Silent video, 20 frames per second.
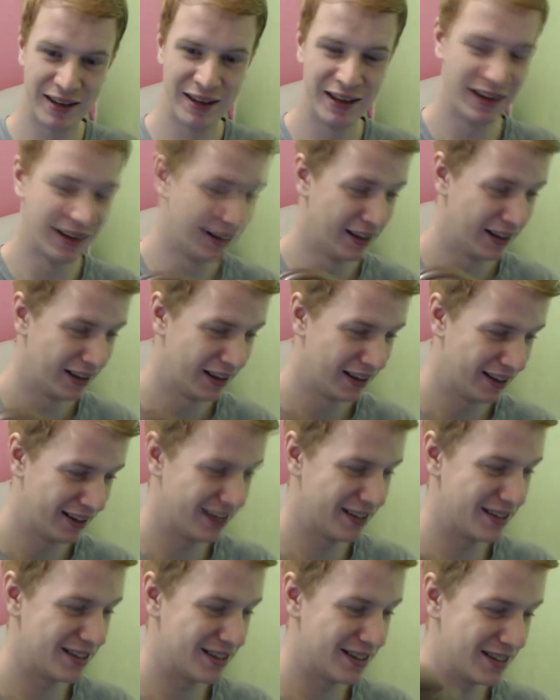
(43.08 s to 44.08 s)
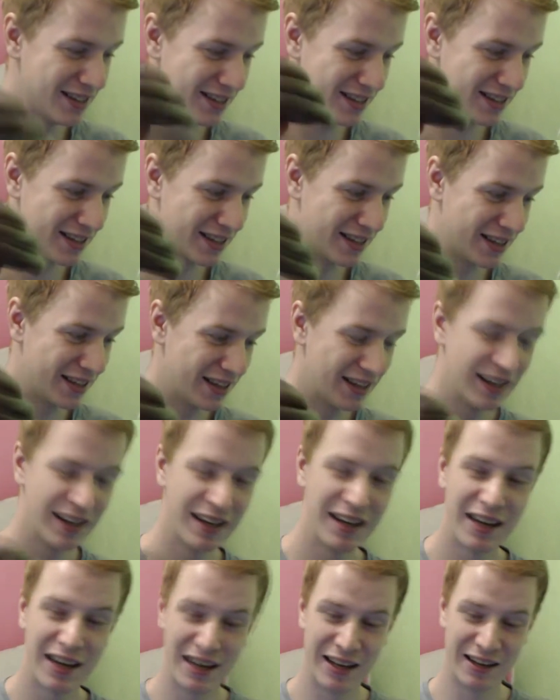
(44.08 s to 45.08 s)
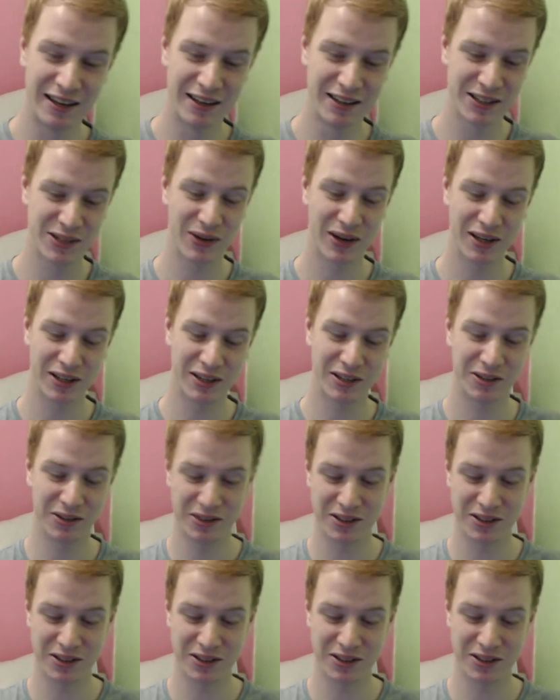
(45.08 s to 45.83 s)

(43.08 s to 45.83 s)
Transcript: As you can see, it looks quite cool,